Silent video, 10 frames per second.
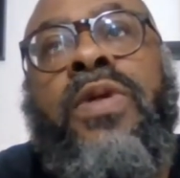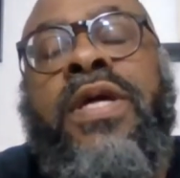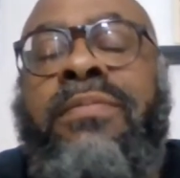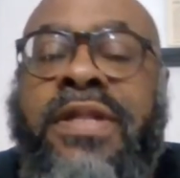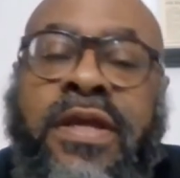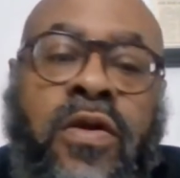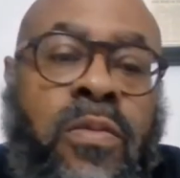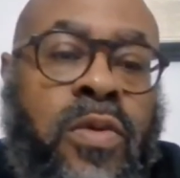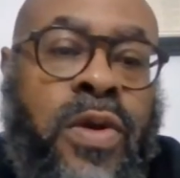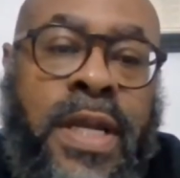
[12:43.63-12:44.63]
him and
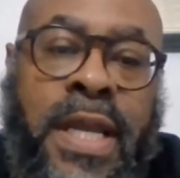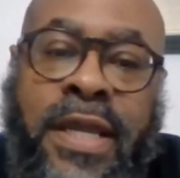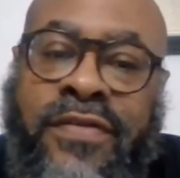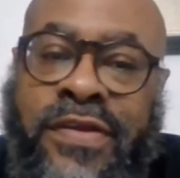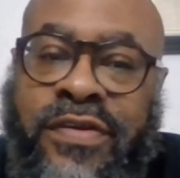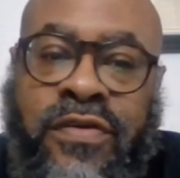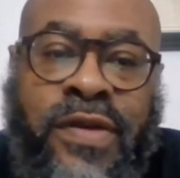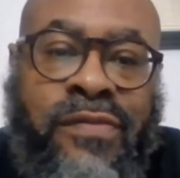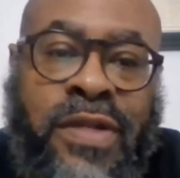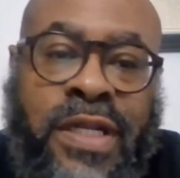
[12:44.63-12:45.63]
Daryl Morey had such a
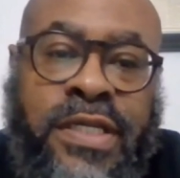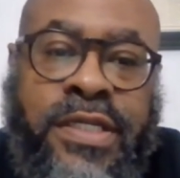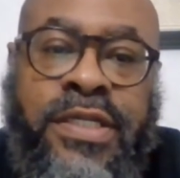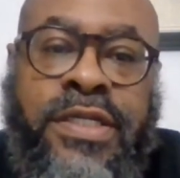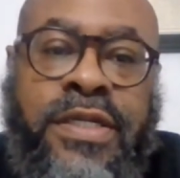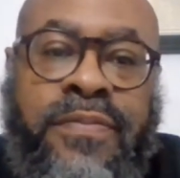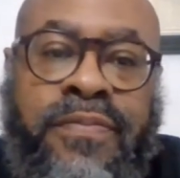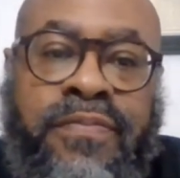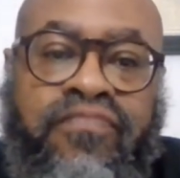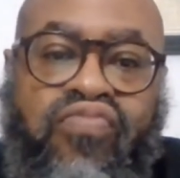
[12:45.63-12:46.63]
great relationship,
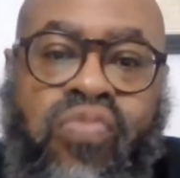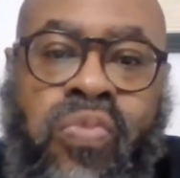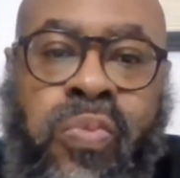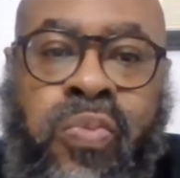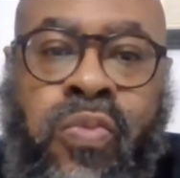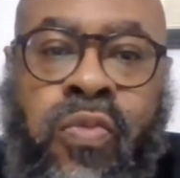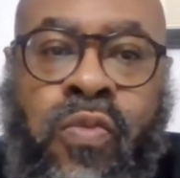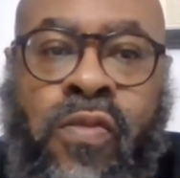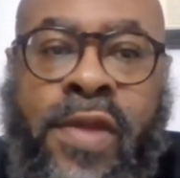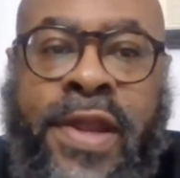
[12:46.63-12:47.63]

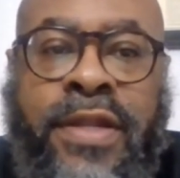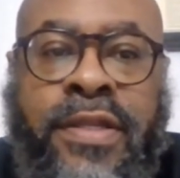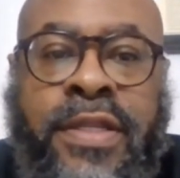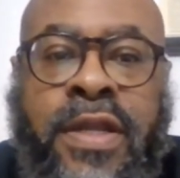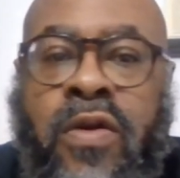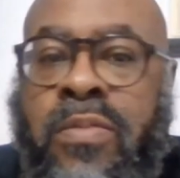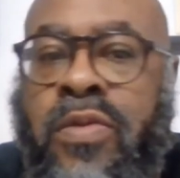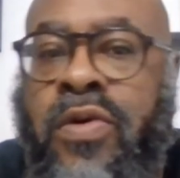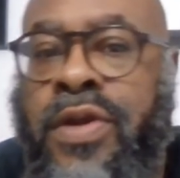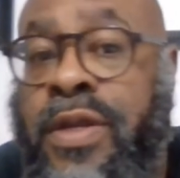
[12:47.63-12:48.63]
right? Daryl
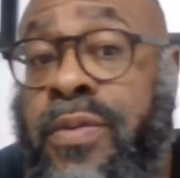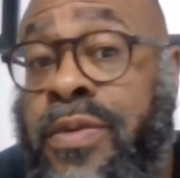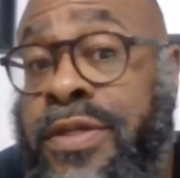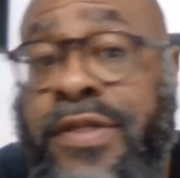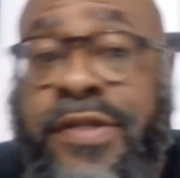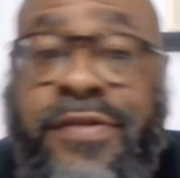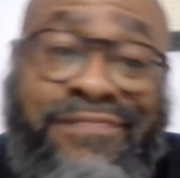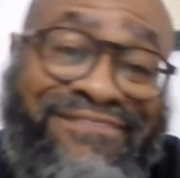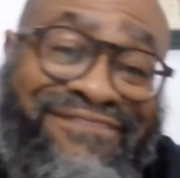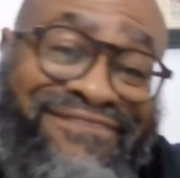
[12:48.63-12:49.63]
Morey was,
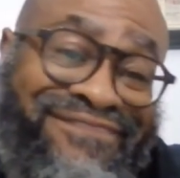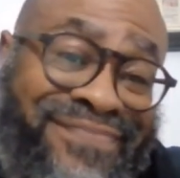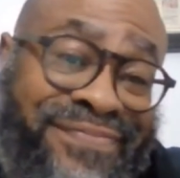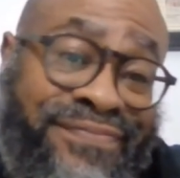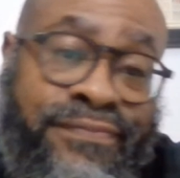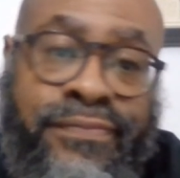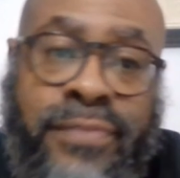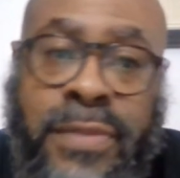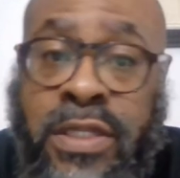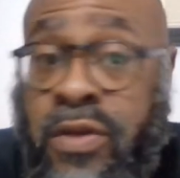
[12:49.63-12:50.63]

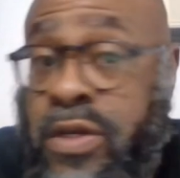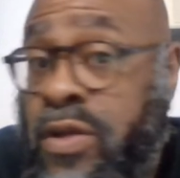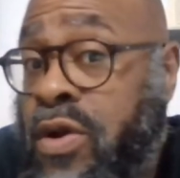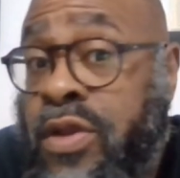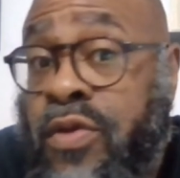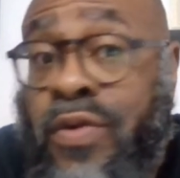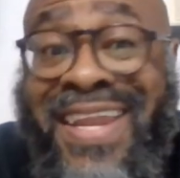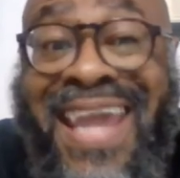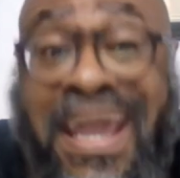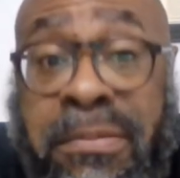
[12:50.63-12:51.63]
you can argue,
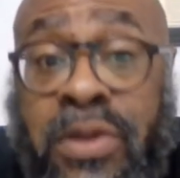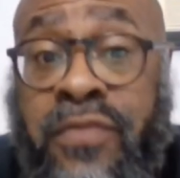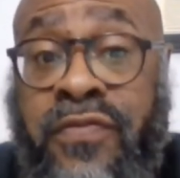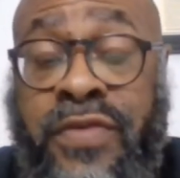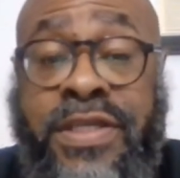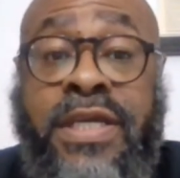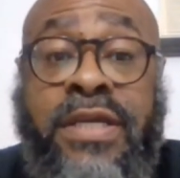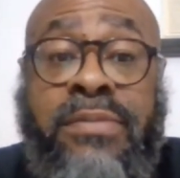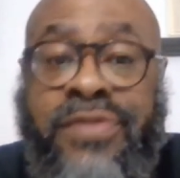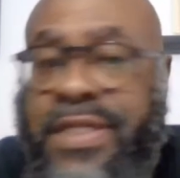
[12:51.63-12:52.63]
enabler for
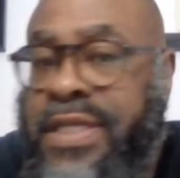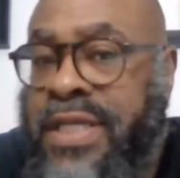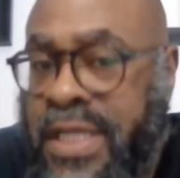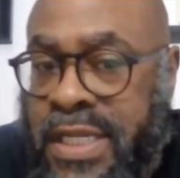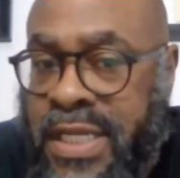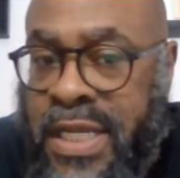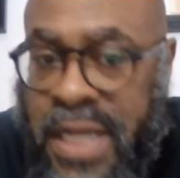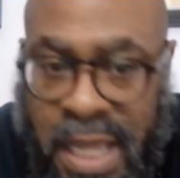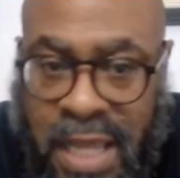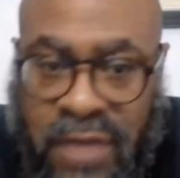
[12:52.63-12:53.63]
James. He
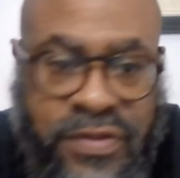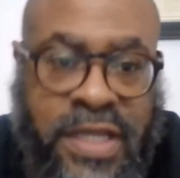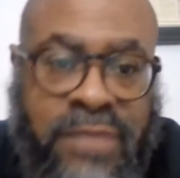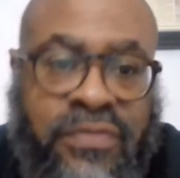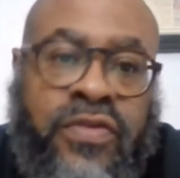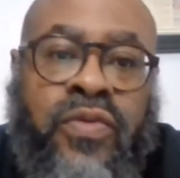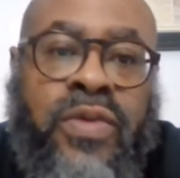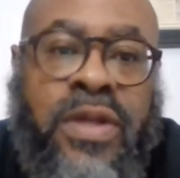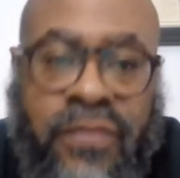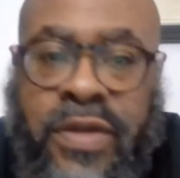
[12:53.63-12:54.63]
allowed James to do
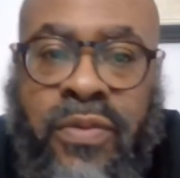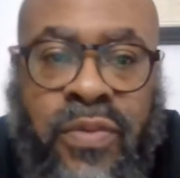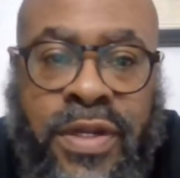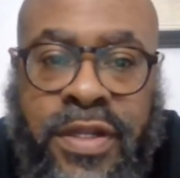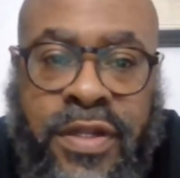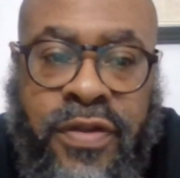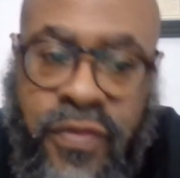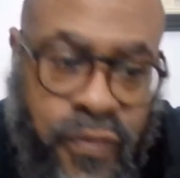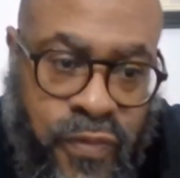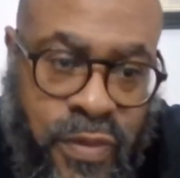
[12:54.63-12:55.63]
whatever he wanted to
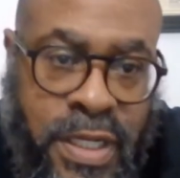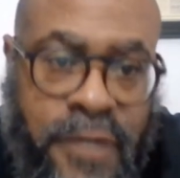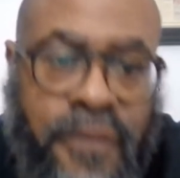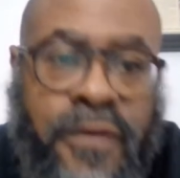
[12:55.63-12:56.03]
do, right?